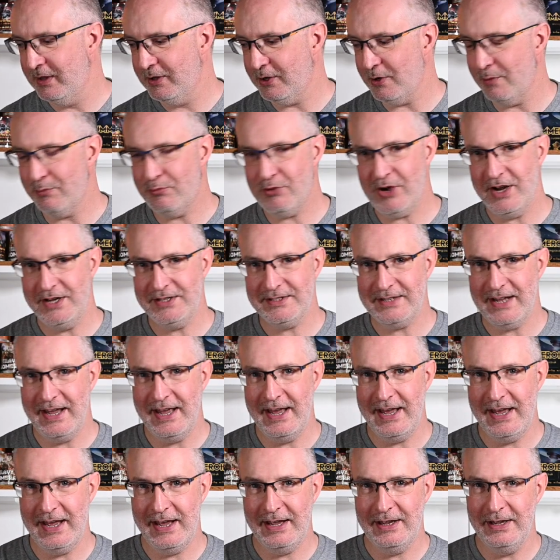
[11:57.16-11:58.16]
compressed
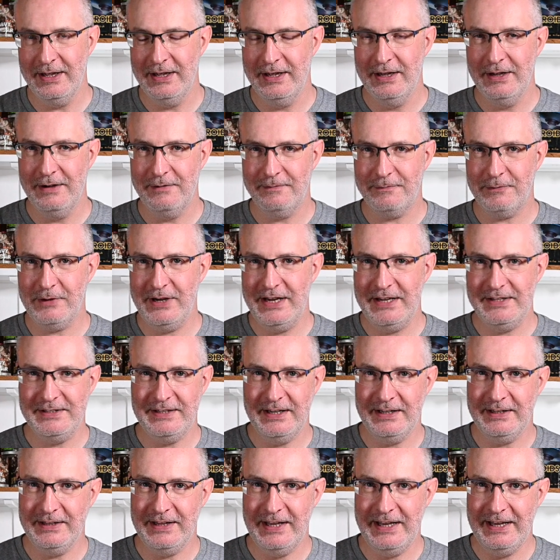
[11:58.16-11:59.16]
air,
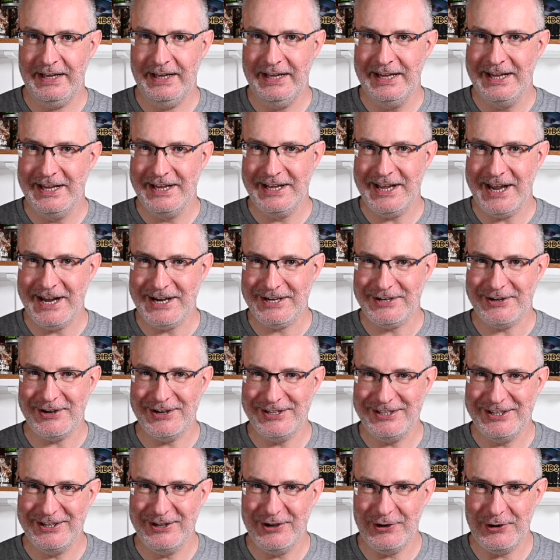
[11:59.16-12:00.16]
freezing the
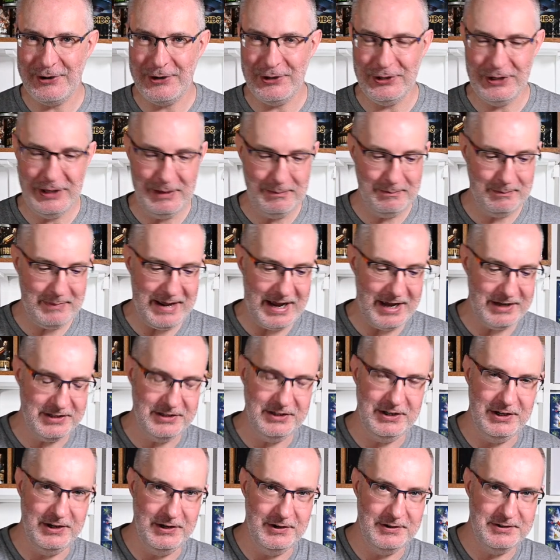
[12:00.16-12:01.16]
igniter coil, bad
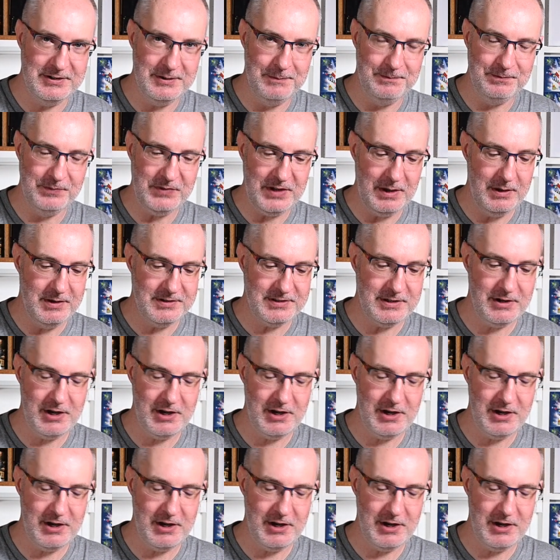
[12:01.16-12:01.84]
news. So